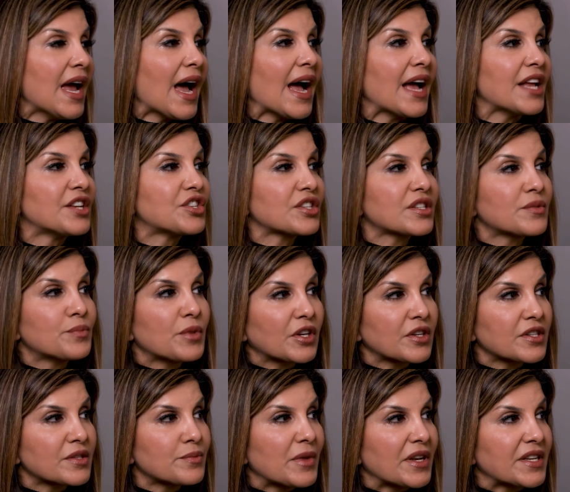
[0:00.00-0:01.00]
And just
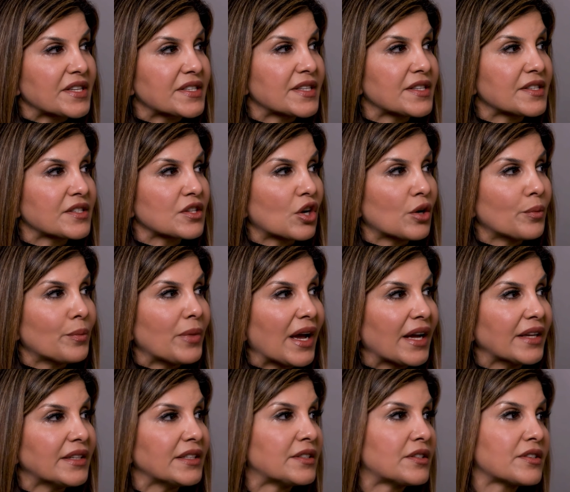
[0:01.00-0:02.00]
because medicines are
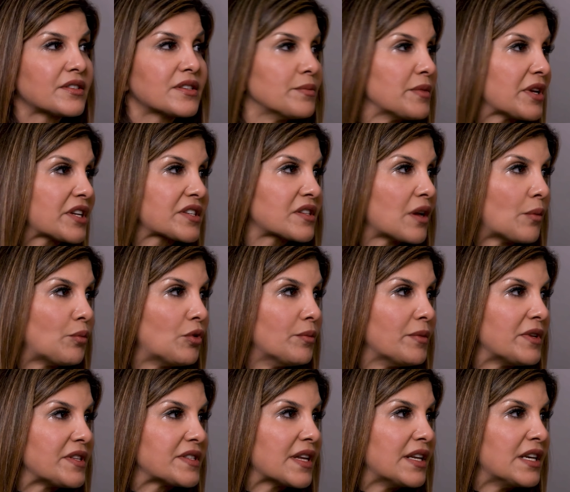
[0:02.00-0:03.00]
bad, it doesn't make
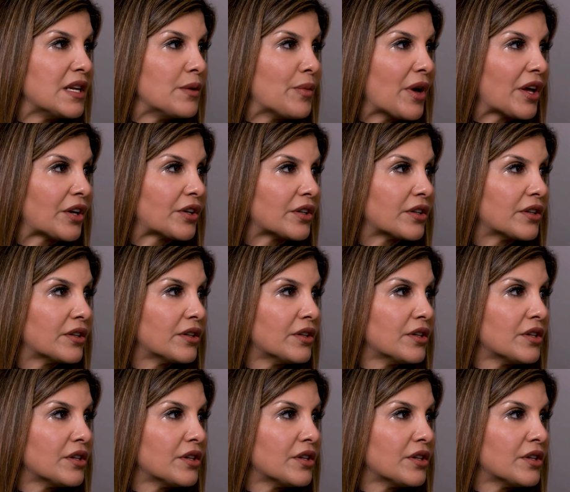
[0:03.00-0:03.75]
supplements any better.